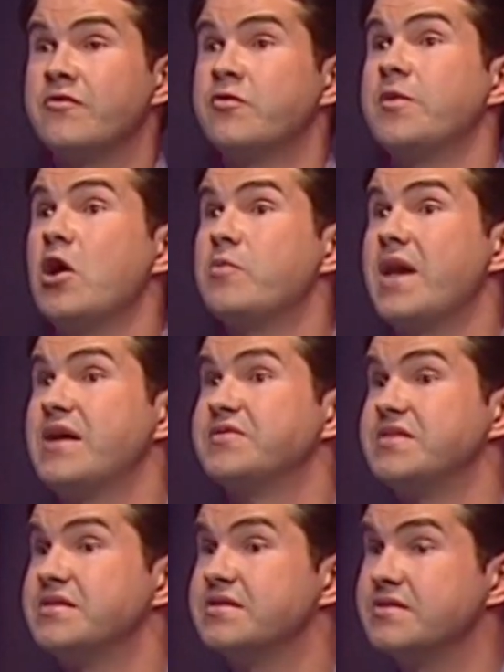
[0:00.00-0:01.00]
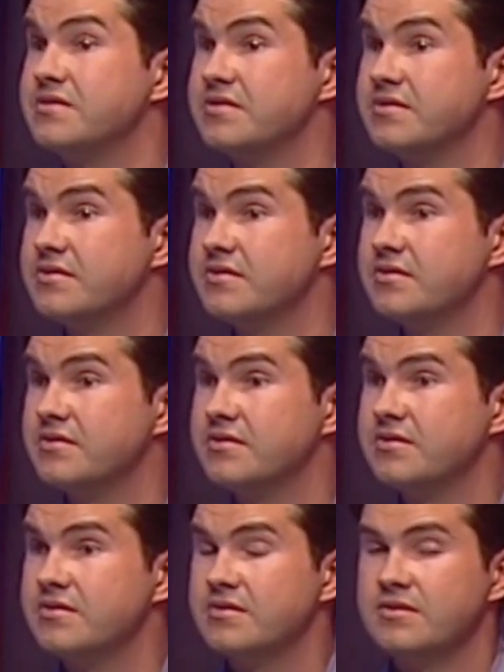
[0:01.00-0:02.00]
I'm from the home counties.
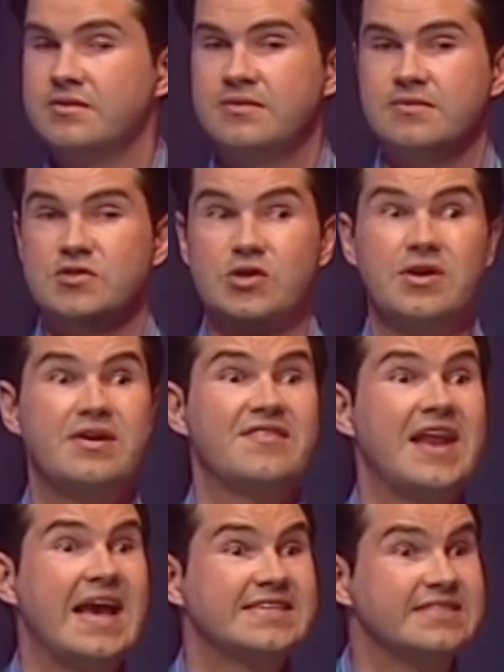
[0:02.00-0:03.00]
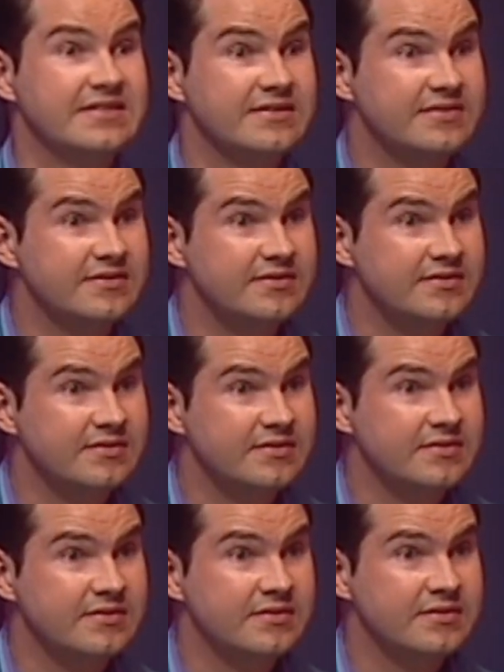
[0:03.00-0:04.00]
So I don't have an accent.
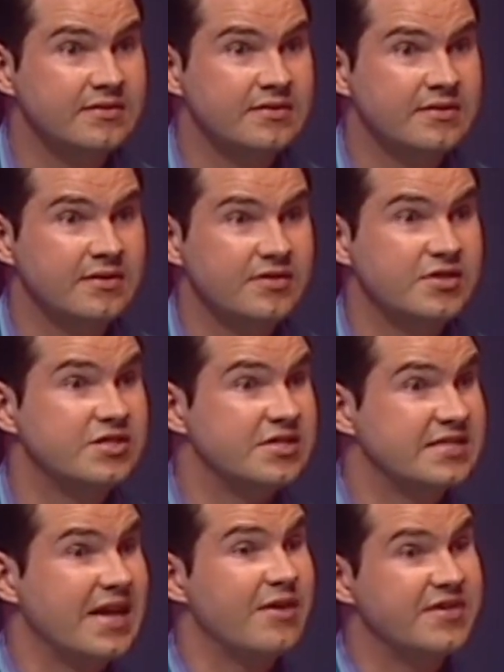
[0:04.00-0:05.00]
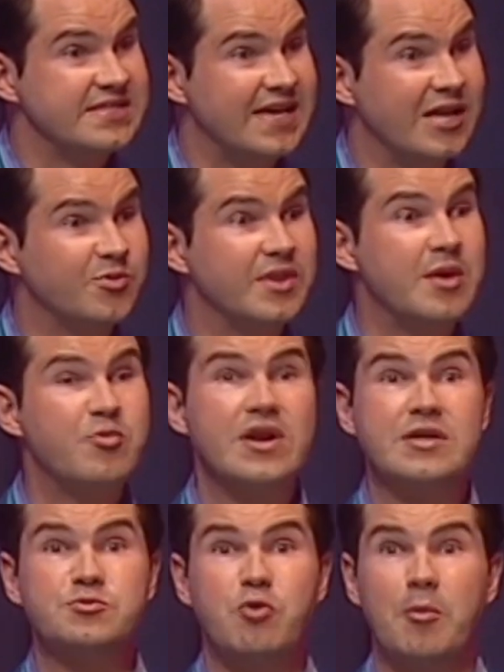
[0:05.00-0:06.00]
This is just how things sound when they're
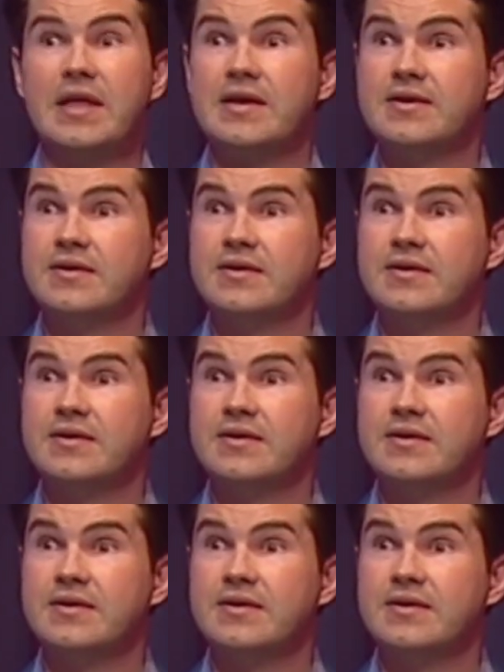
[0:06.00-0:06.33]
pronounced properly.